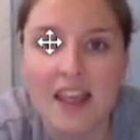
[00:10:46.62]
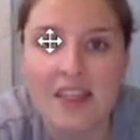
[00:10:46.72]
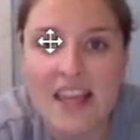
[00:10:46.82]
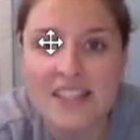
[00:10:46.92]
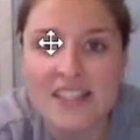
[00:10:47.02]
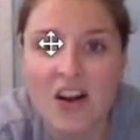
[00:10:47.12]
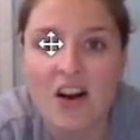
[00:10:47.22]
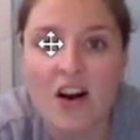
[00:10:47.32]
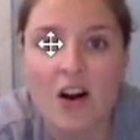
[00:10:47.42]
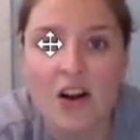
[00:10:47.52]
These
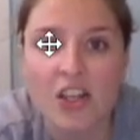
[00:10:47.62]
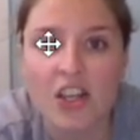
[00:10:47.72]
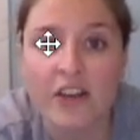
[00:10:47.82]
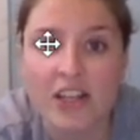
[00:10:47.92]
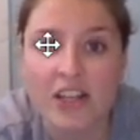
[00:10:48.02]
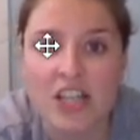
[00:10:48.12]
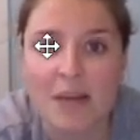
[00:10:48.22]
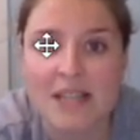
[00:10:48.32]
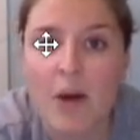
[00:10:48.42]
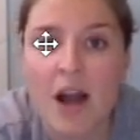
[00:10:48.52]
are curious
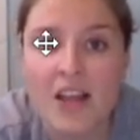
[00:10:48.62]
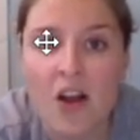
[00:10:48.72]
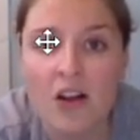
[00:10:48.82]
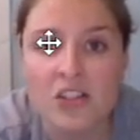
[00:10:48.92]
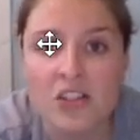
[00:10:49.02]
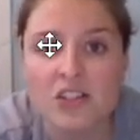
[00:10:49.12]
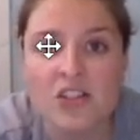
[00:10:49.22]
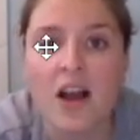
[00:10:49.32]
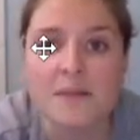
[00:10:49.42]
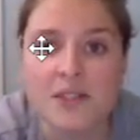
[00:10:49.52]
shapes. Now I can't just
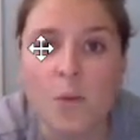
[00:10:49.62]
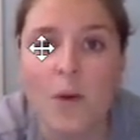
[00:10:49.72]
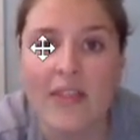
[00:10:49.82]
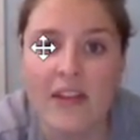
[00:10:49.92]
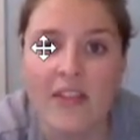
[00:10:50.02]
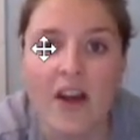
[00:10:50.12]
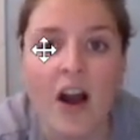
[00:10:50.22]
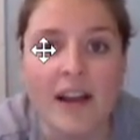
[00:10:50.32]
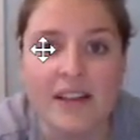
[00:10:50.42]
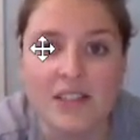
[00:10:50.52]
times the width and the
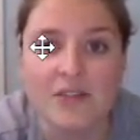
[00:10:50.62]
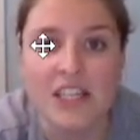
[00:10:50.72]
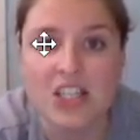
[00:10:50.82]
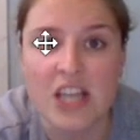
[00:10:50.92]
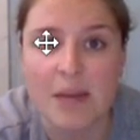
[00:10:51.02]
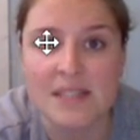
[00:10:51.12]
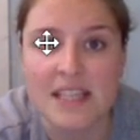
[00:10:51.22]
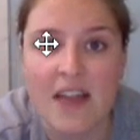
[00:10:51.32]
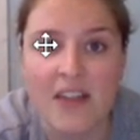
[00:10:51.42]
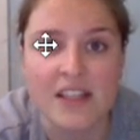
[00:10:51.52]
height of these shapes
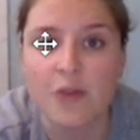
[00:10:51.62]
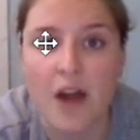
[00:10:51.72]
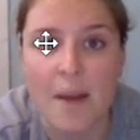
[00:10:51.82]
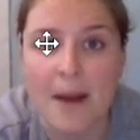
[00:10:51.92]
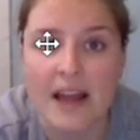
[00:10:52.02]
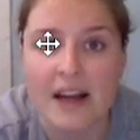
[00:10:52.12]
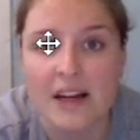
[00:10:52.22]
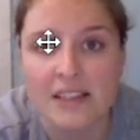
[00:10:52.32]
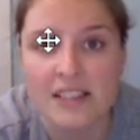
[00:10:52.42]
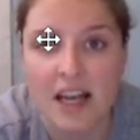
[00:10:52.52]
together to find my
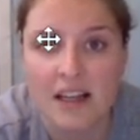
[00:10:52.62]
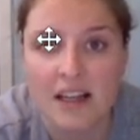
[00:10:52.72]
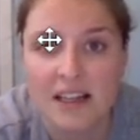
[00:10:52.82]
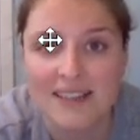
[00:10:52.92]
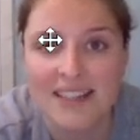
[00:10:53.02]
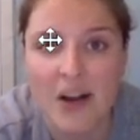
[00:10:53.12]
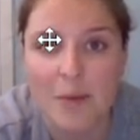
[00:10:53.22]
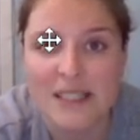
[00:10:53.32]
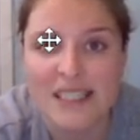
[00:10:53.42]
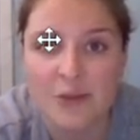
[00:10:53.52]
answer. They're a
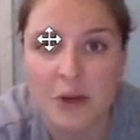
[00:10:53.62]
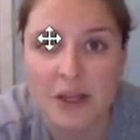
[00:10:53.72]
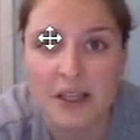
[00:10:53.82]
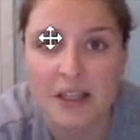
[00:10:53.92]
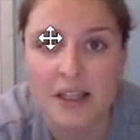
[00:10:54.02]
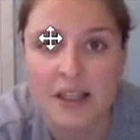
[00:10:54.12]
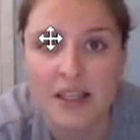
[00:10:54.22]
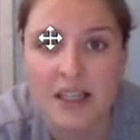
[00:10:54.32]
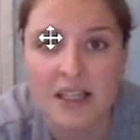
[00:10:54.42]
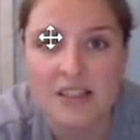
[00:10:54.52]
bit different.
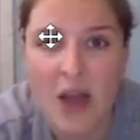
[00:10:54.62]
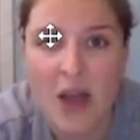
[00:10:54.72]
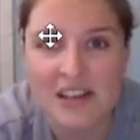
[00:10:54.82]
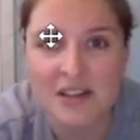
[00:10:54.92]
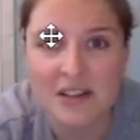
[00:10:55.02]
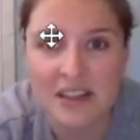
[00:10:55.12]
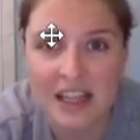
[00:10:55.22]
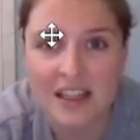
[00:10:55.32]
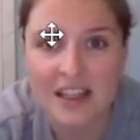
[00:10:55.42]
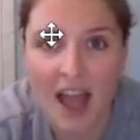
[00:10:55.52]
So have a little
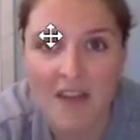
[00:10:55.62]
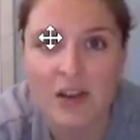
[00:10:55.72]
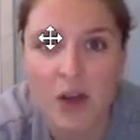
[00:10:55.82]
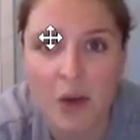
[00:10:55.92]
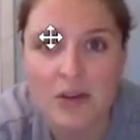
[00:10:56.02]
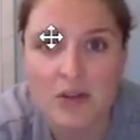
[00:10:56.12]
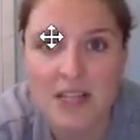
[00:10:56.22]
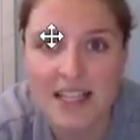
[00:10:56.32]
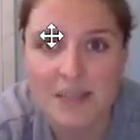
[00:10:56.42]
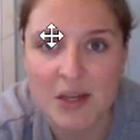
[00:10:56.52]
think, have a little go in your
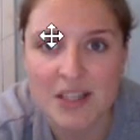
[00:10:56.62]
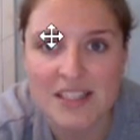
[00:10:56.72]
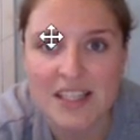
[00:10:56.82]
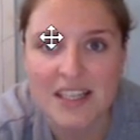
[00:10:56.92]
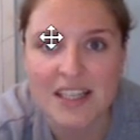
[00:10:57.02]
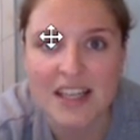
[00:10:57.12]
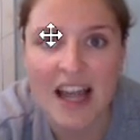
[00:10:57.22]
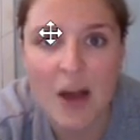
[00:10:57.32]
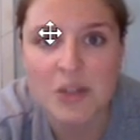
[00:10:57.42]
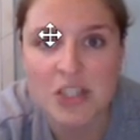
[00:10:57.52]
textbooks.
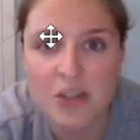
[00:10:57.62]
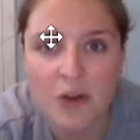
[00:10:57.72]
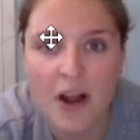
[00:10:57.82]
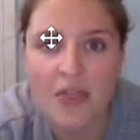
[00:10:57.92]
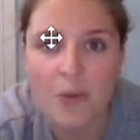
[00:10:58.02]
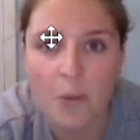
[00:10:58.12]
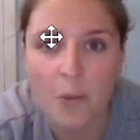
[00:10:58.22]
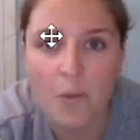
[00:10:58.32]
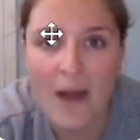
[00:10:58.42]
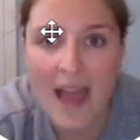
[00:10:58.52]
How would you find the
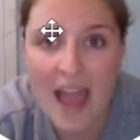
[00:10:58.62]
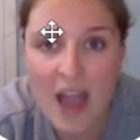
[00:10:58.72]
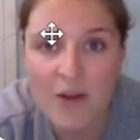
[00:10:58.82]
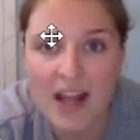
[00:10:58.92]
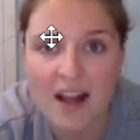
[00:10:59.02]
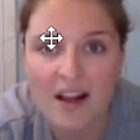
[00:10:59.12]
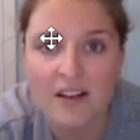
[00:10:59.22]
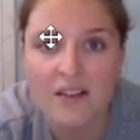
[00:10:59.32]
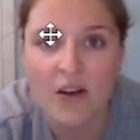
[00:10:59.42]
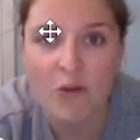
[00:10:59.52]
area
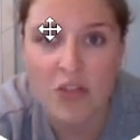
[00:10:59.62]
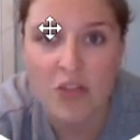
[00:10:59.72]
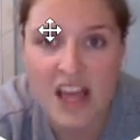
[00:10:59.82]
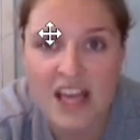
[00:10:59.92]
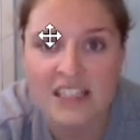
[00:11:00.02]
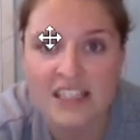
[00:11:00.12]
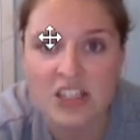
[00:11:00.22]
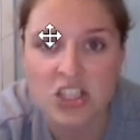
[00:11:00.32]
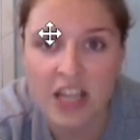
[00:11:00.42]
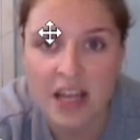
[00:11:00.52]
of these
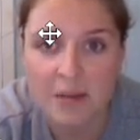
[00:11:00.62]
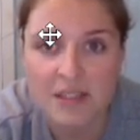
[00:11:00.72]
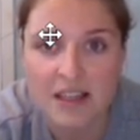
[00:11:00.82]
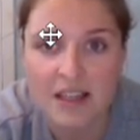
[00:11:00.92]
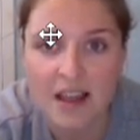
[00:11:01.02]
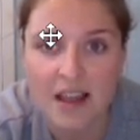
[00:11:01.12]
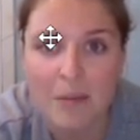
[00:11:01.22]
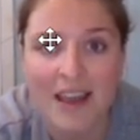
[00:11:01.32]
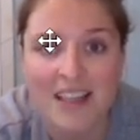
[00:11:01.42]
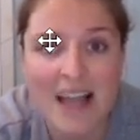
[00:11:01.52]
shapes?
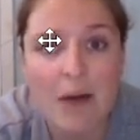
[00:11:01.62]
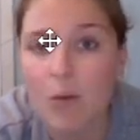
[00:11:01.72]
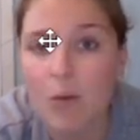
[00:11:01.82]
Because our